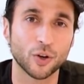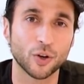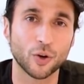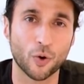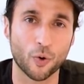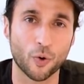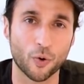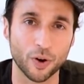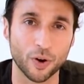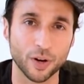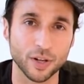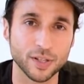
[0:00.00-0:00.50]

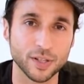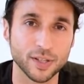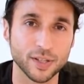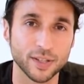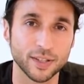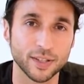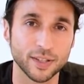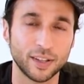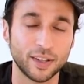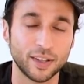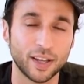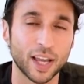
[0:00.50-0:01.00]

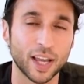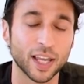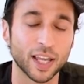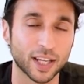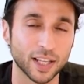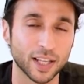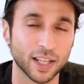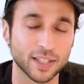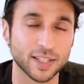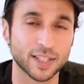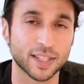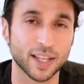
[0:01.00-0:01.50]
course and
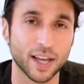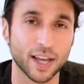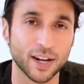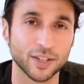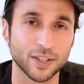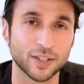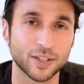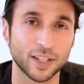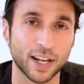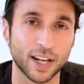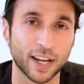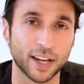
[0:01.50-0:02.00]
get
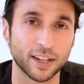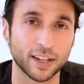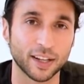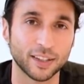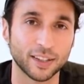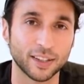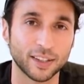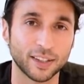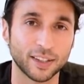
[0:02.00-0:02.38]
started today.